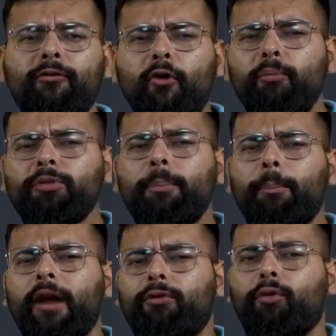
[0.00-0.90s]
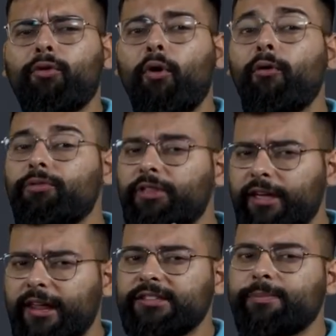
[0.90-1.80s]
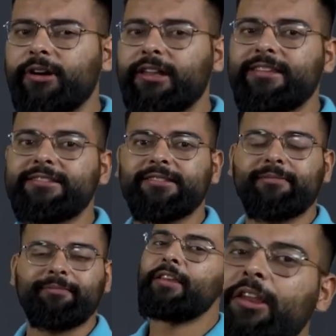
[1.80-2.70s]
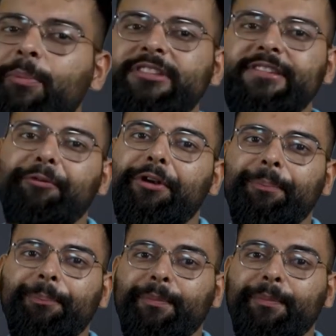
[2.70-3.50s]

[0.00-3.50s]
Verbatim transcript: form the bedrock of their expertise. Number seven.